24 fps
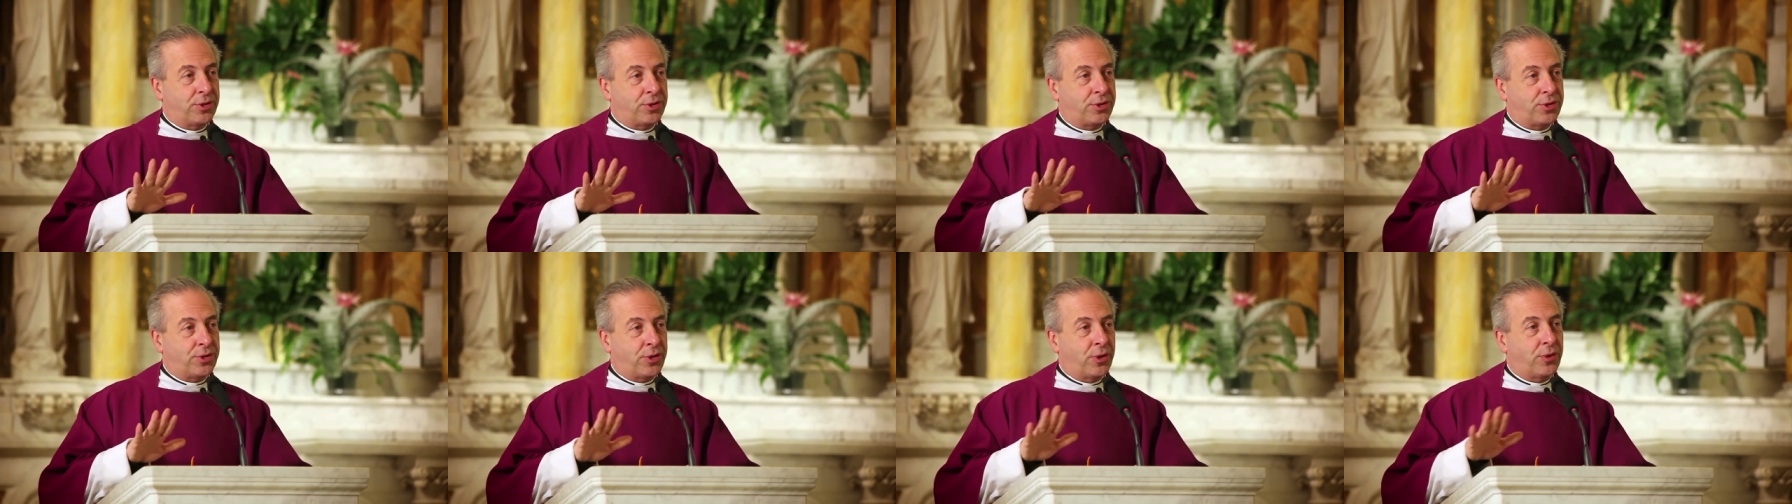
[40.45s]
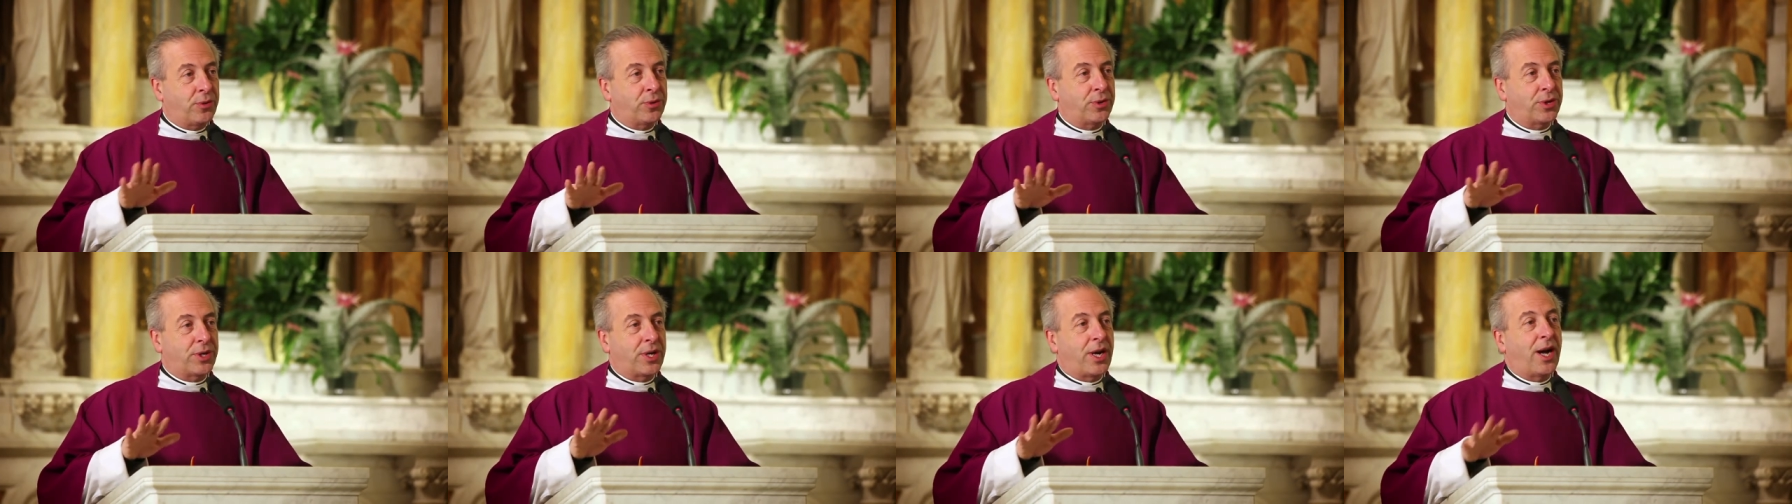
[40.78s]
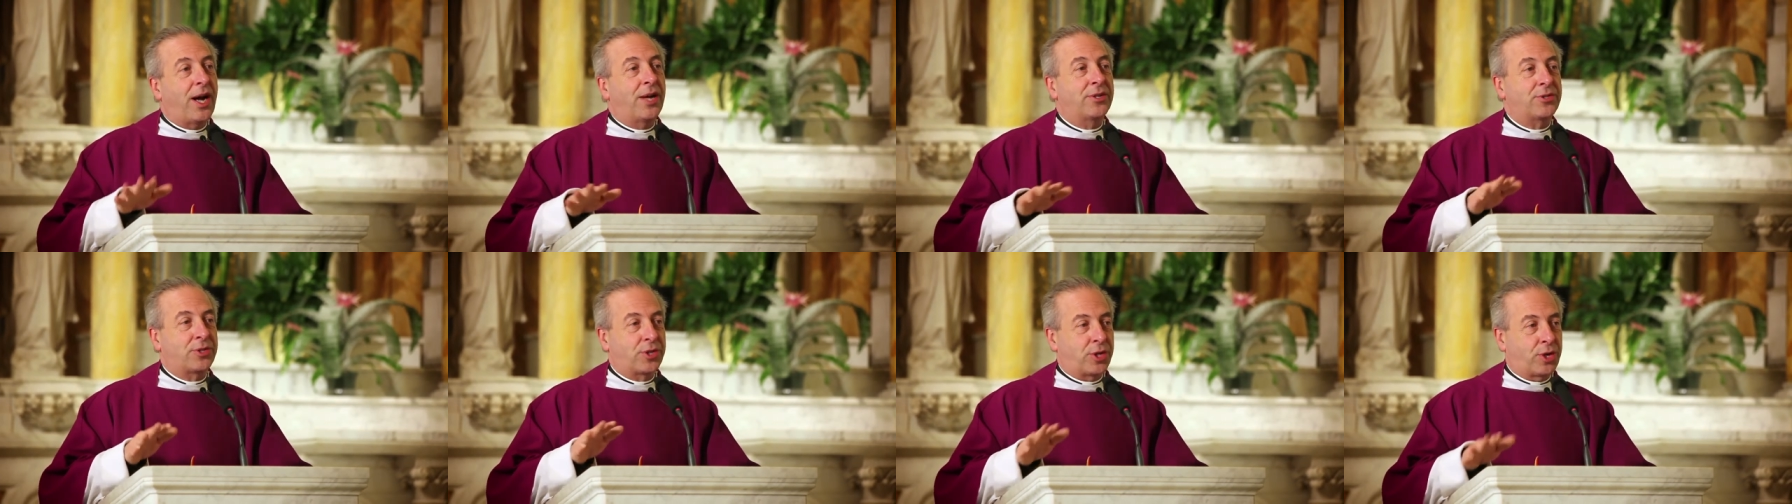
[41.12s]
total
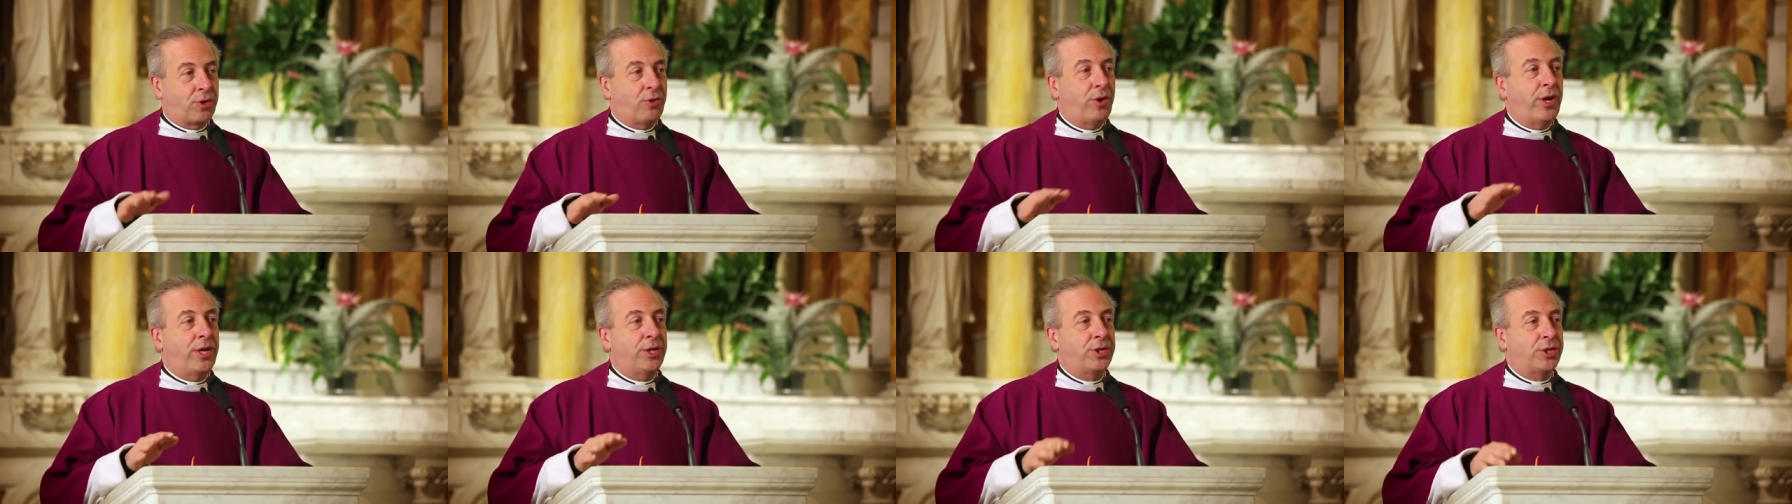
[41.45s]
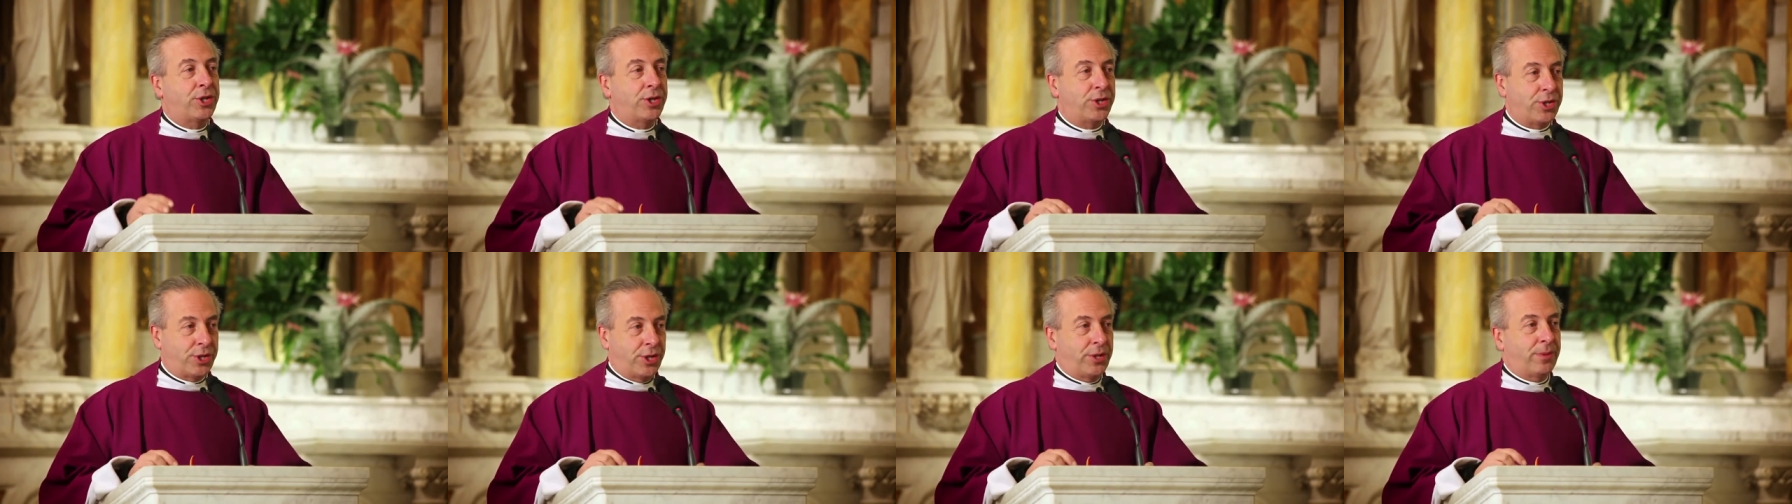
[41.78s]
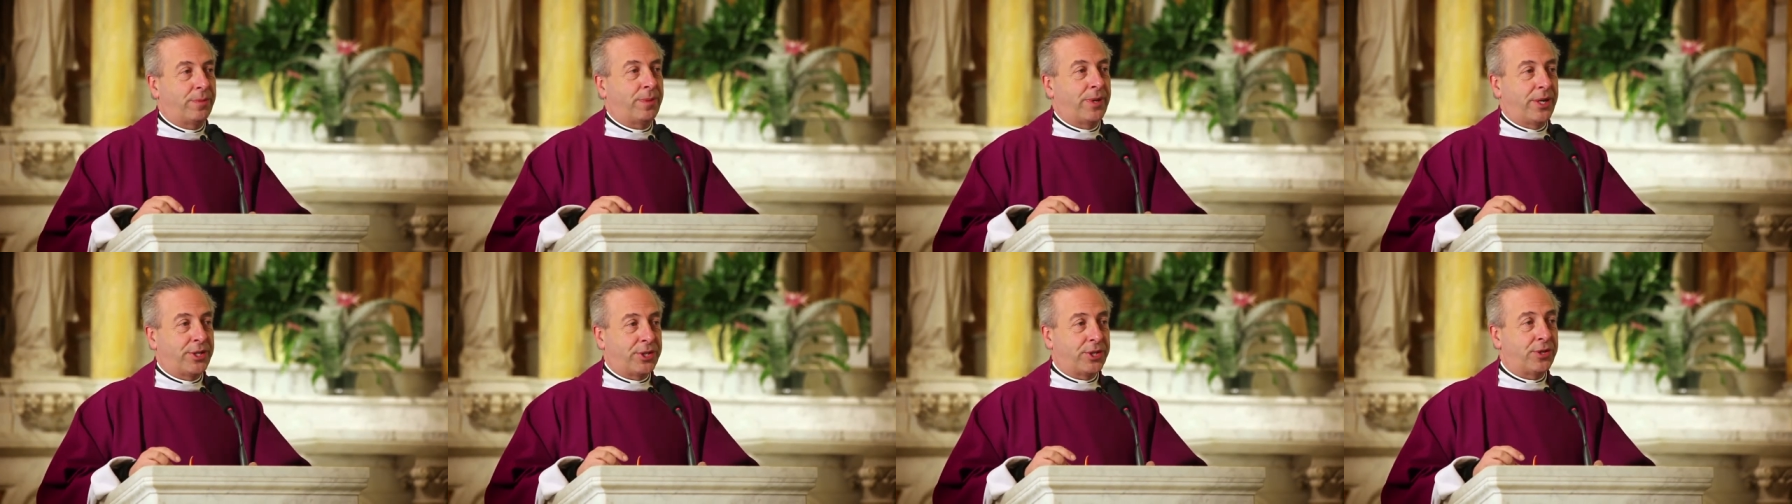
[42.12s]
consecration to the
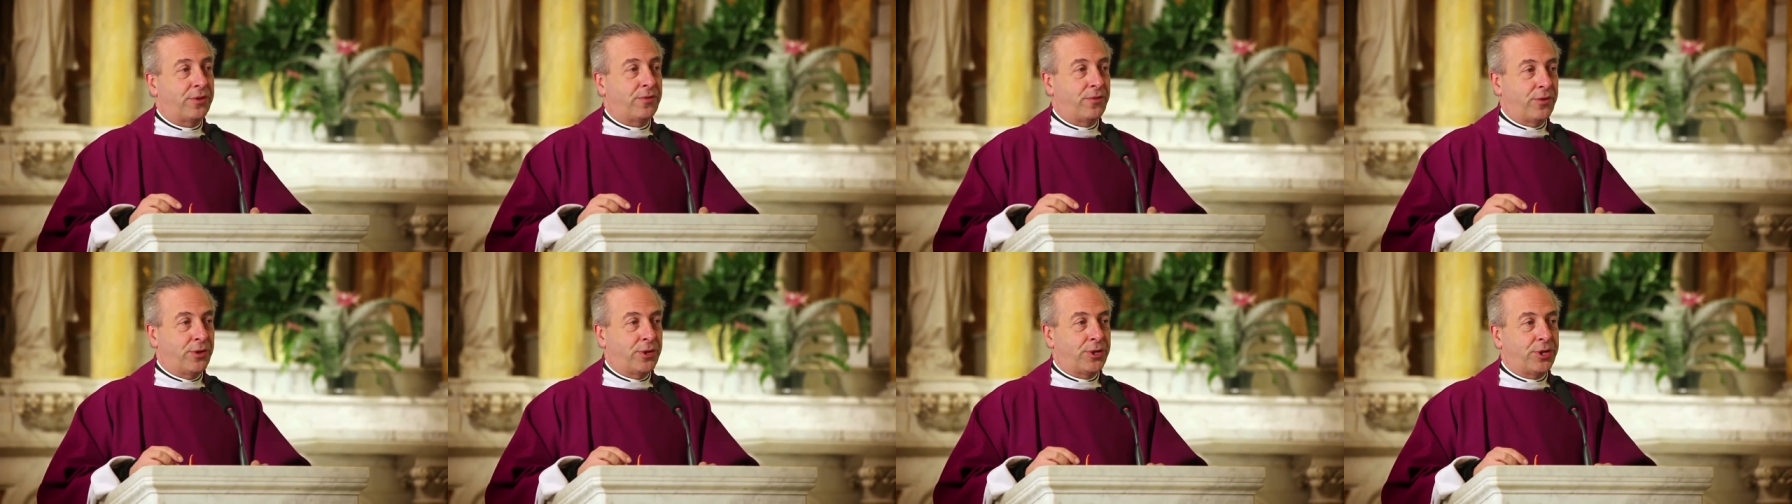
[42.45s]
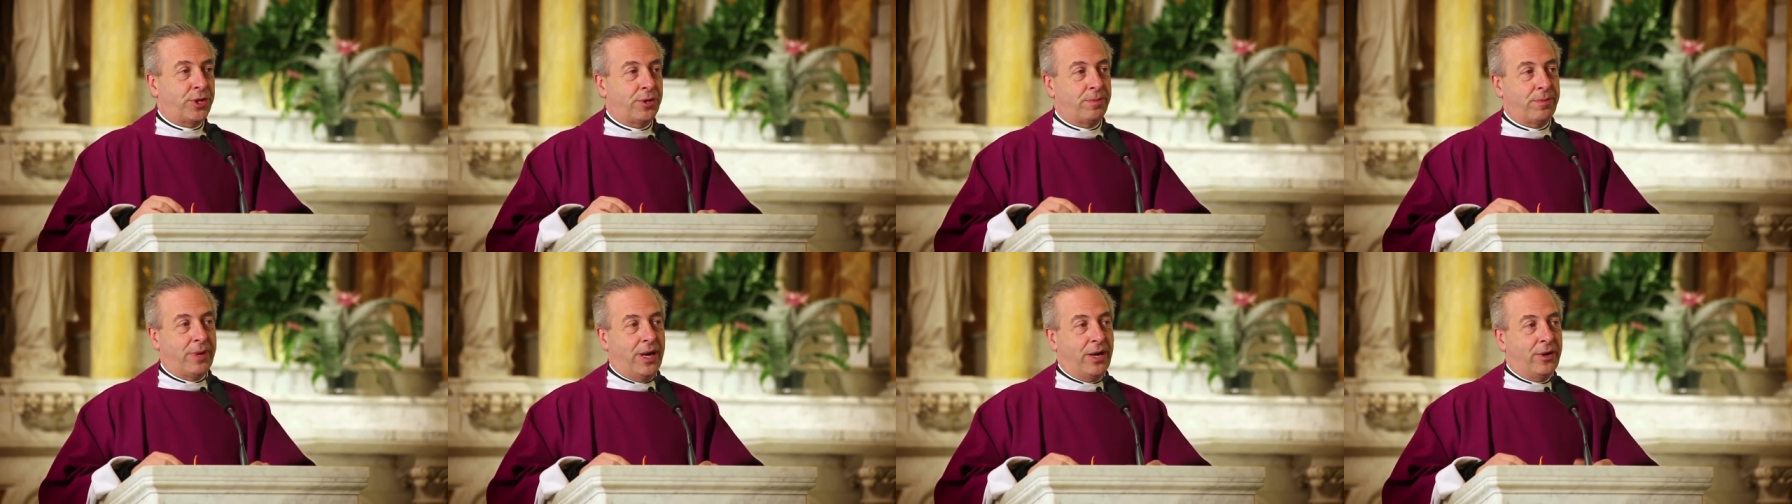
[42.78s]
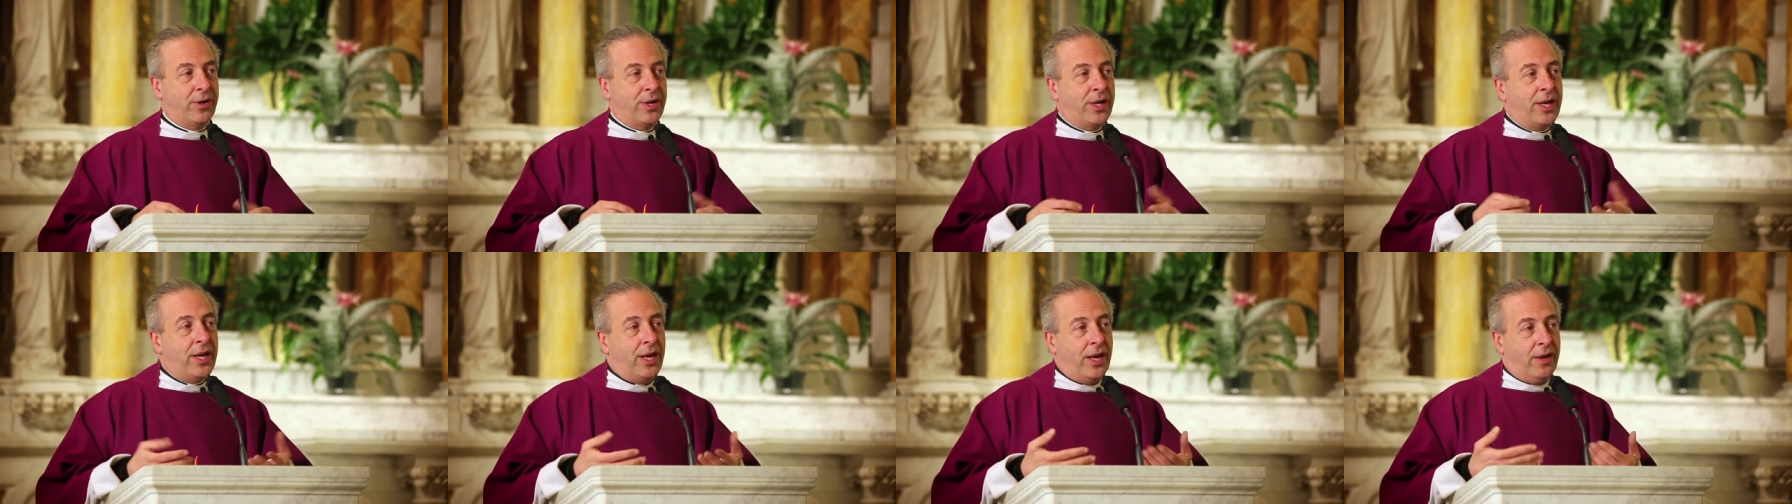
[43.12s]
Blessed Virgin Mary.